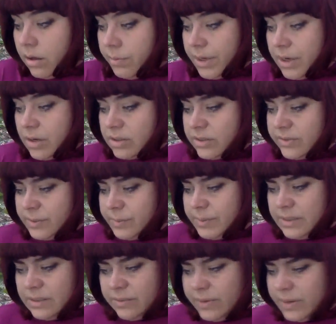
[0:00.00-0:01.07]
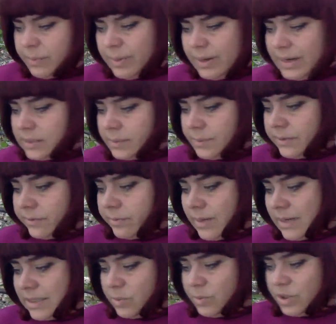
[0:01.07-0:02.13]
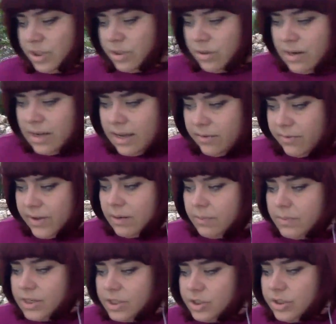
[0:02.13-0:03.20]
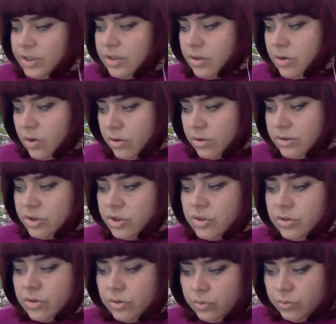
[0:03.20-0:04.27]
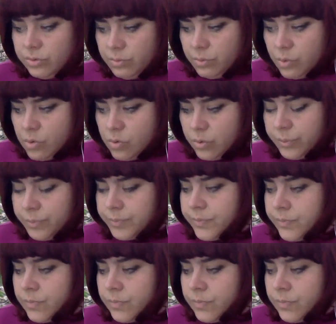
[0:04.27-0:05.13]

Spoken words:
because of specific placement of Mars, which I don't like very much in accordance to the moon.